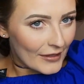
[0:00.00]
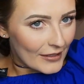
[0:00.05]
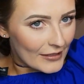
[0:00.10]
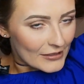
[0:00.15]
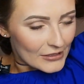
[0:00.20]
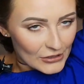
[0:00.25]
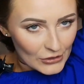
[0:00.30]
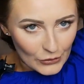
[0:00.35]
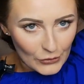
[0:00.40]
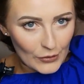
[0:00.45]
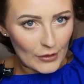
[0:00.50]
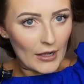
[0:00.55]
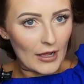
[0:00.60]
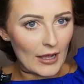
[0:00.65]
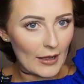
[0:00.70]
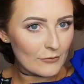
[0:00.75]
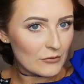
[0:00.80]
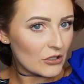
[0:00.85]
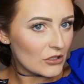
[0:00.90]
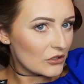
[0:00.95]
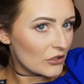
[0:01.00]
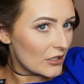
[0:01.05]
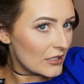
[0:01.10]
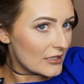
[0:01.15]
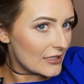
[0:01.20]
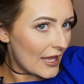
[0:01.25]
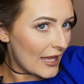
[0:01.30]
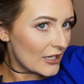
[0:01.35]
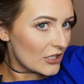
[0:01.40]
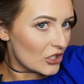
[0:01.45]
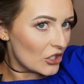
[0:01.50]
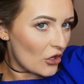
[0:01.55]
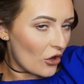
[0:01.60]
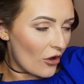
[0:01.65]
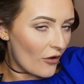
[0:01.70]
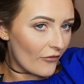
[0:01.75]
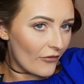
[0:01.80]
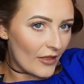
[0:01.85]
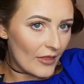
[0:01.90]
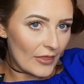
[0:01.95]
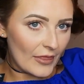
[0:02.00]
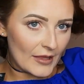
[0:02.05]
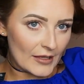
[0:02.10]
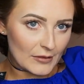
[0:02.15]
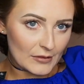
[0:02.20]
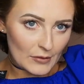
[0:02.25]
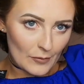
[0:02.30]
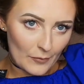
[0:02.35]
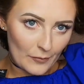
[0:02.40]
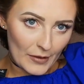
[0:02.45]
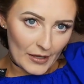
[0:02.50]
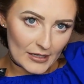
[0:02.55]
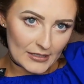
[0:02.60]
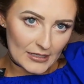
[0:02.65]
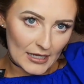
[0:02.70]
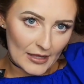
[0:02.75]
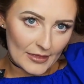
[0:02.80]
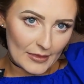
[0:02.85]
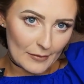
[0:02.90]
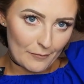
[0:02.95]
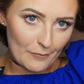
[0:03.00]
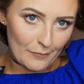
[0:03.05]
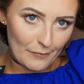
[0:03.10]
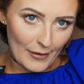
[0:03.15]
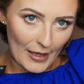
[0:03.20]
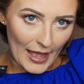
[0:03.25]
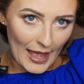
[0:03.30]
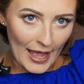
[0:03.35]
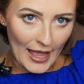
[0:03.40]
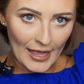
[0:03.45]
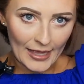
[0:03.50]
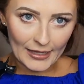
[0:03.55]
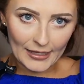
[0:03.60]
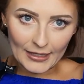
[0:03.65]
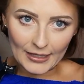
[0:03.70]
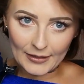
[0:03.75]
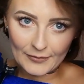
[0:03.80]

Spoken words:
So I'm just going to section off this bit at the back.